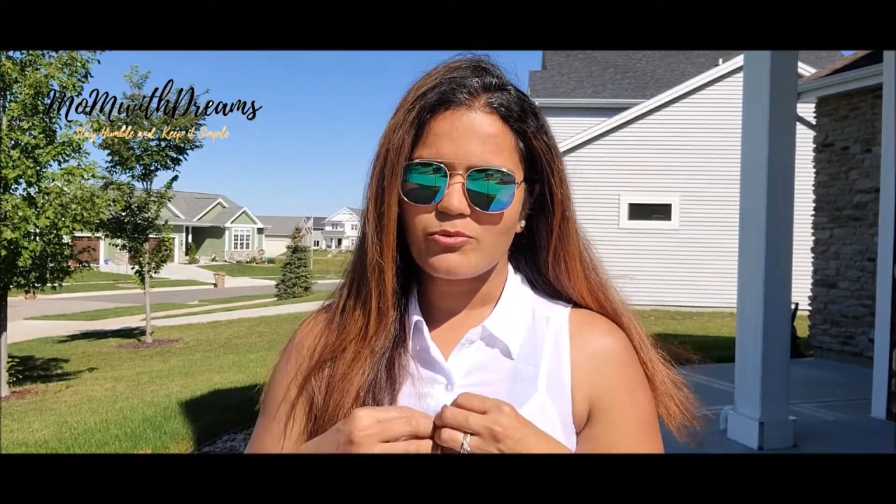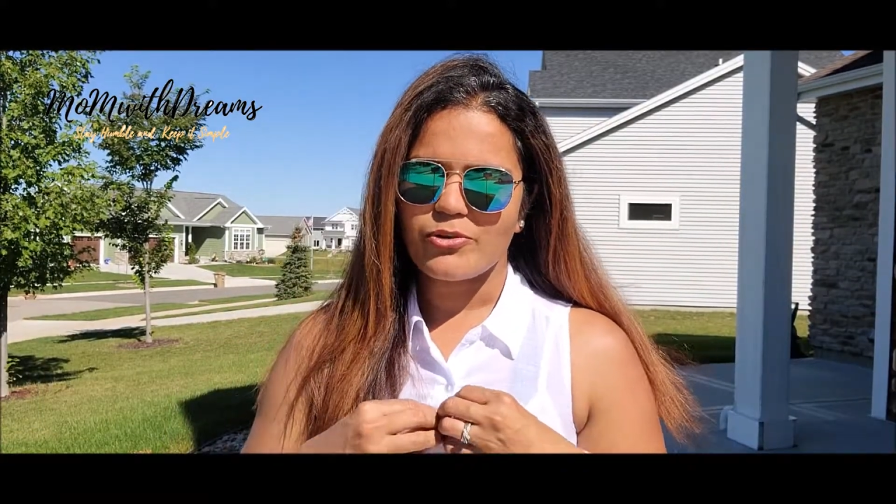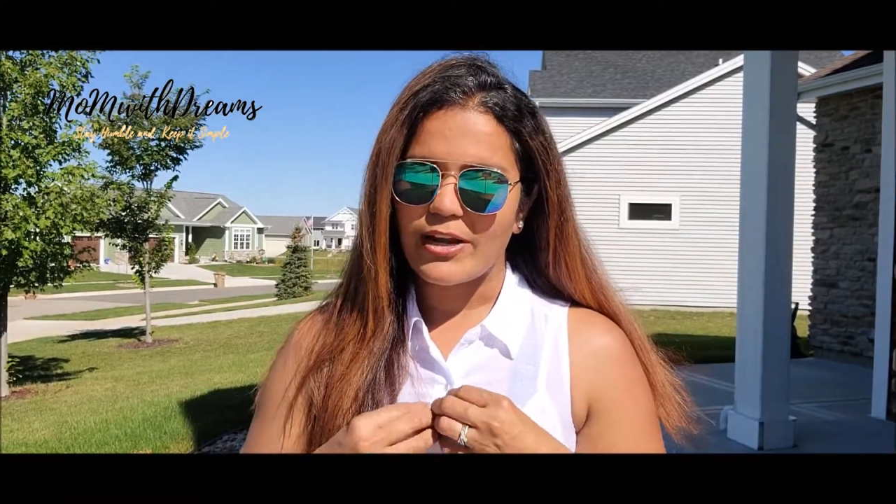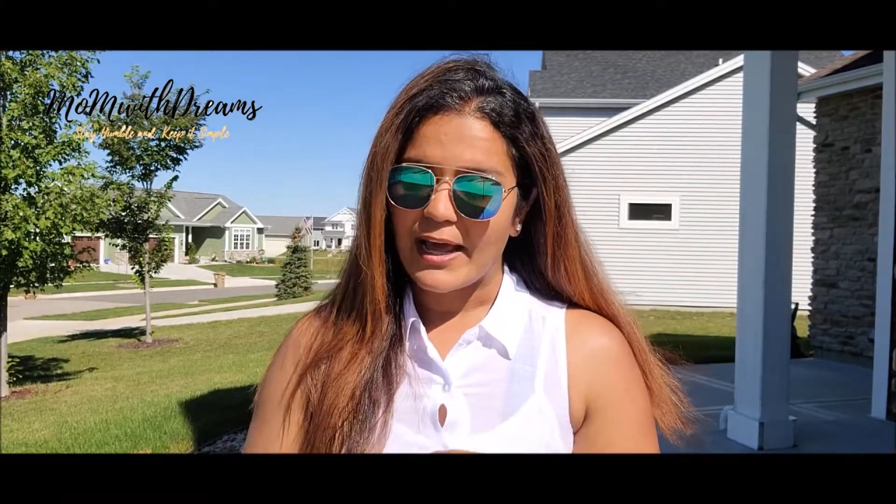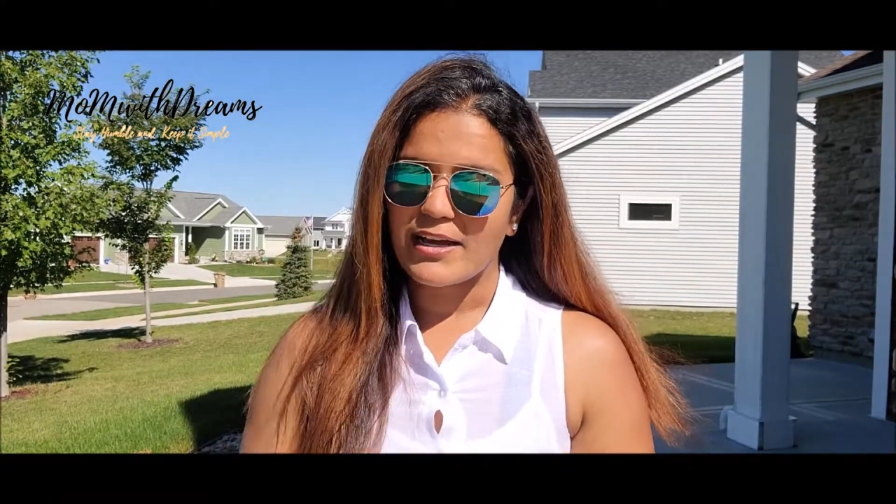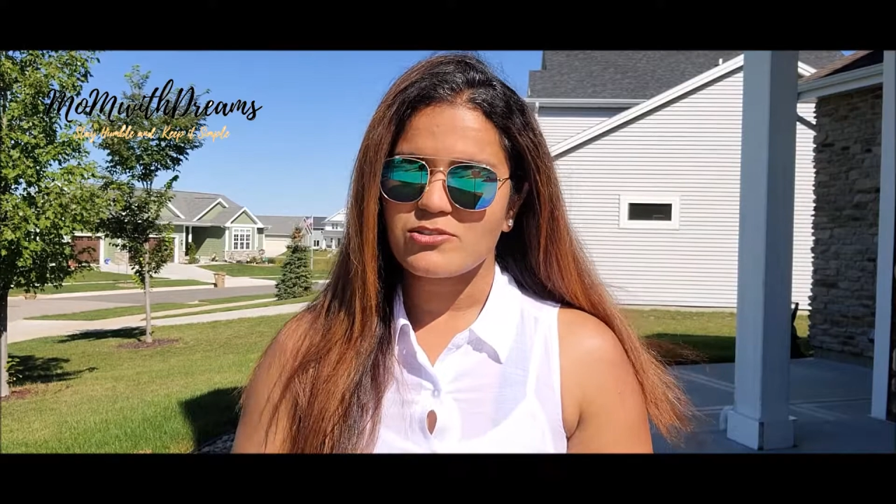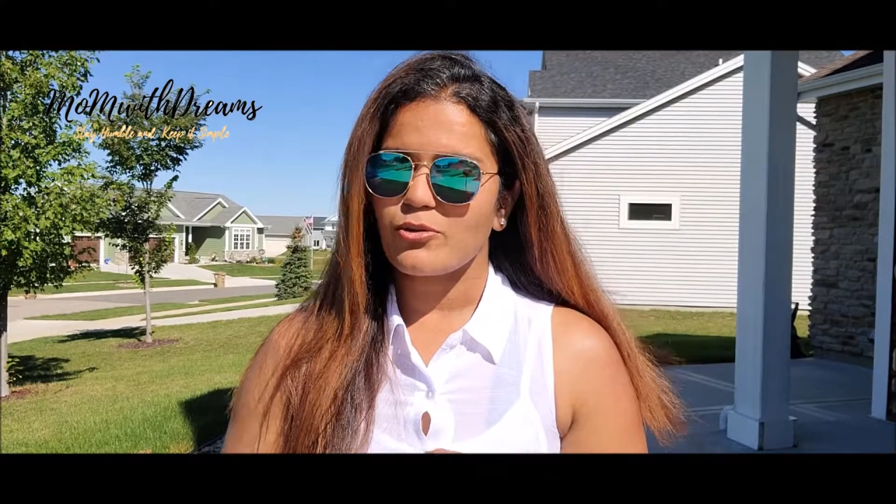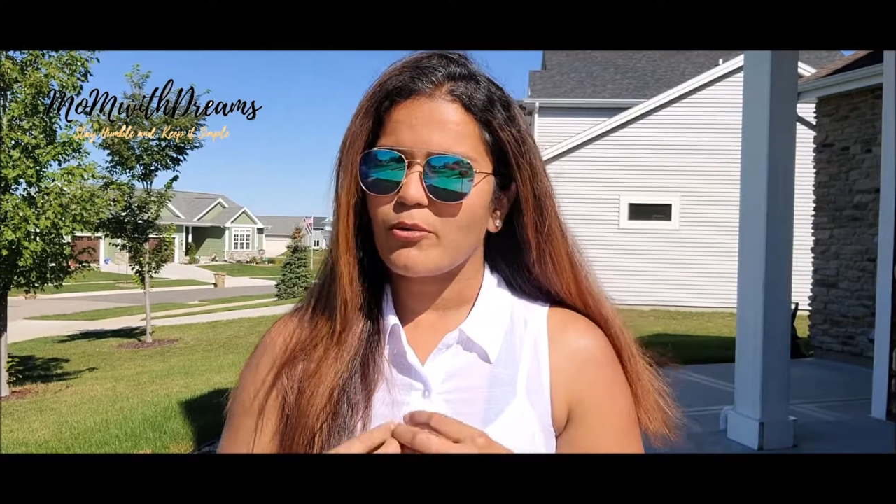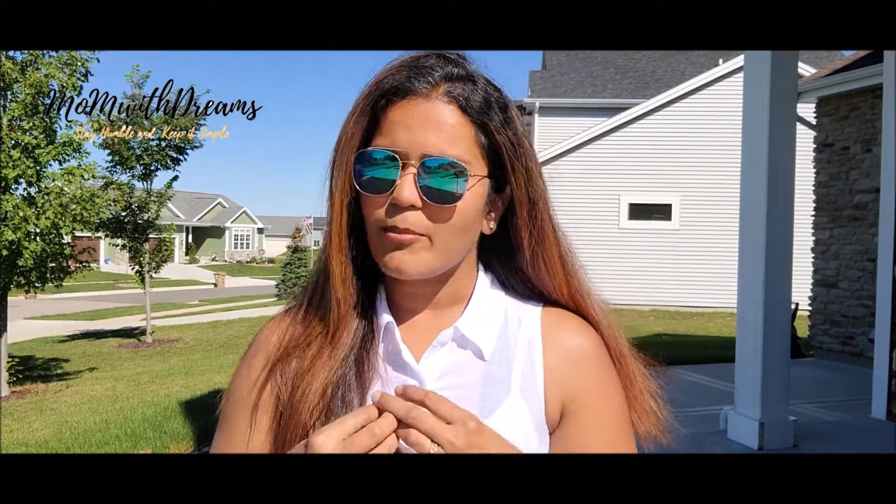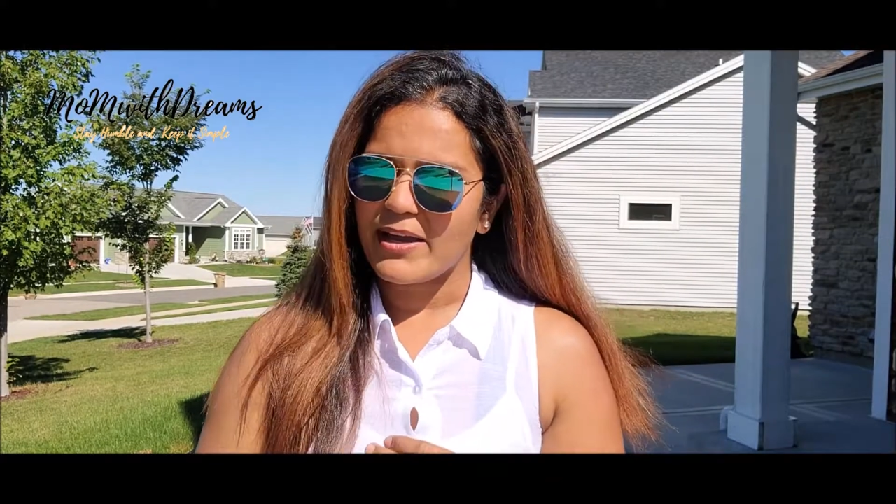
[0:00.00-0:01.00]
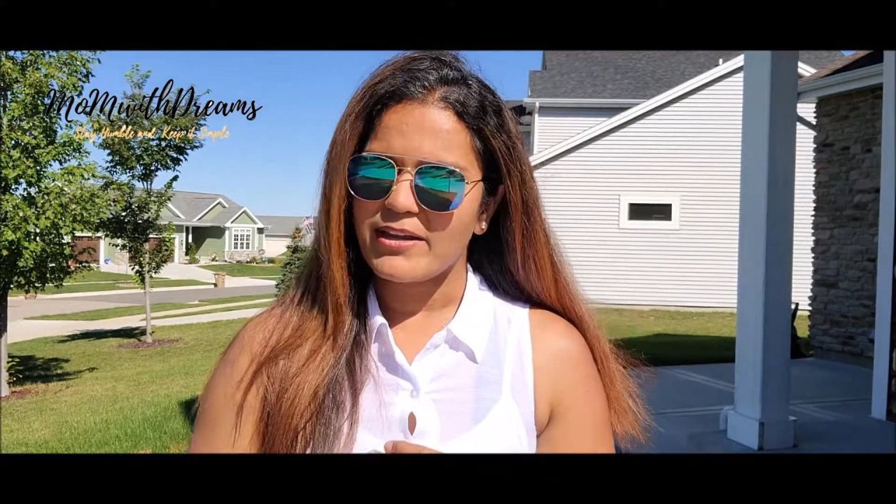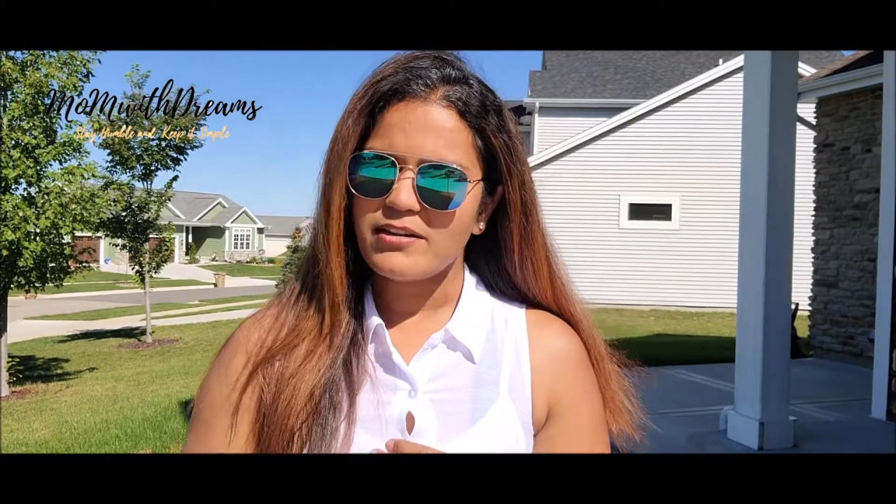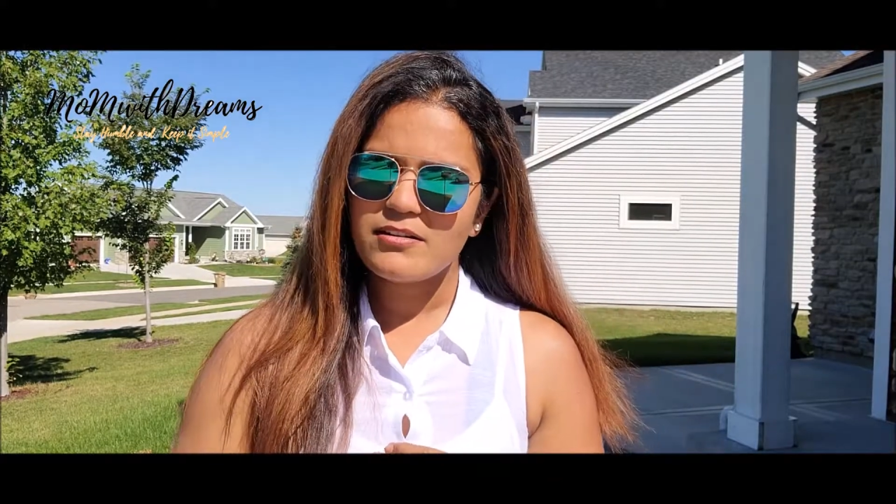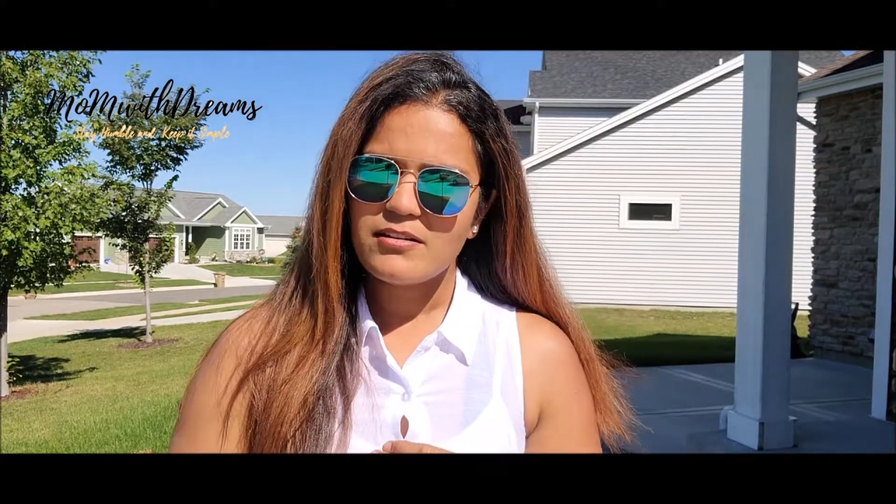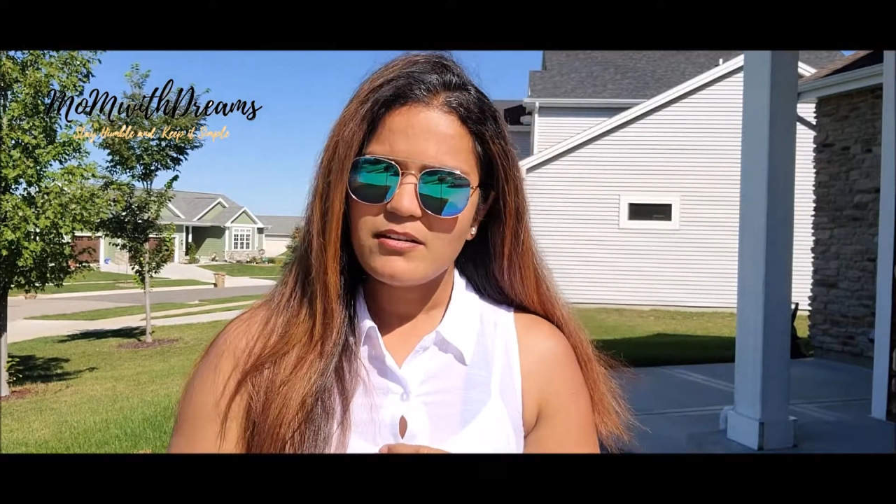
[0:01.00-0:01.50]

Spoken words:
relax your mind